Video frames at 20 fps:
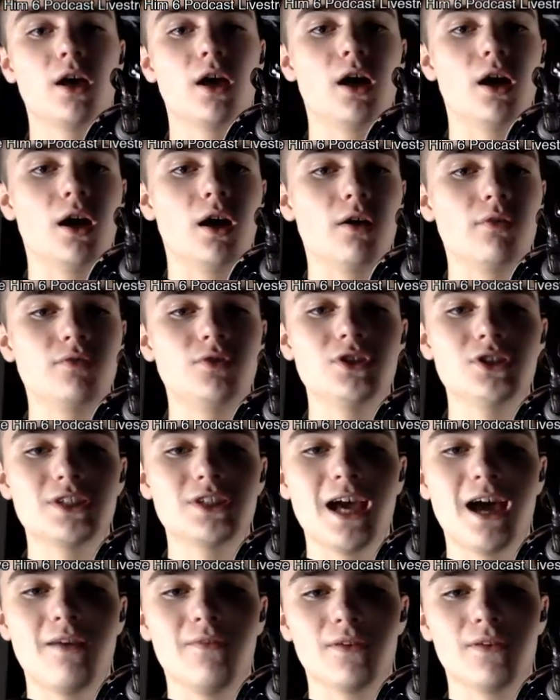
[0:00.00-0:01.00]
of just
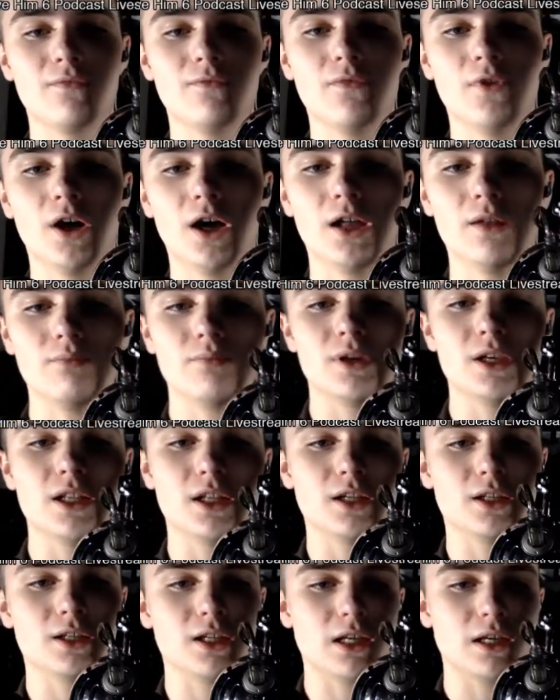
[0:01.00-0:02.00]
having fun
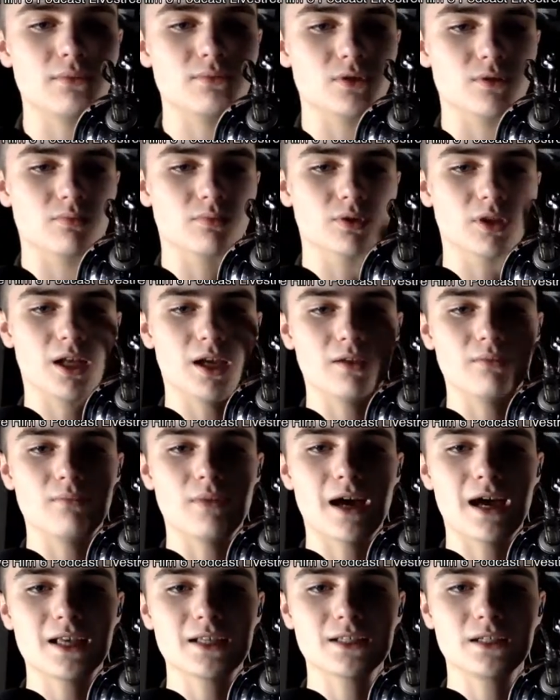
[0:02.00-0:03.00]
beating teams and playing
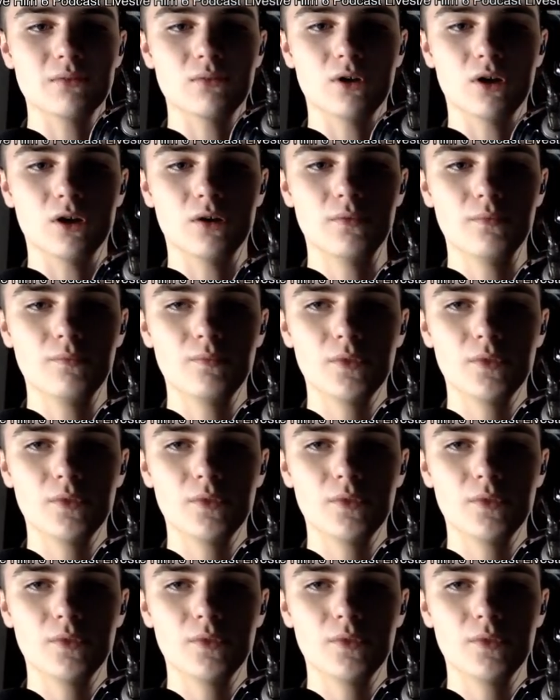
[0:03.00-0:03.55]
basketball.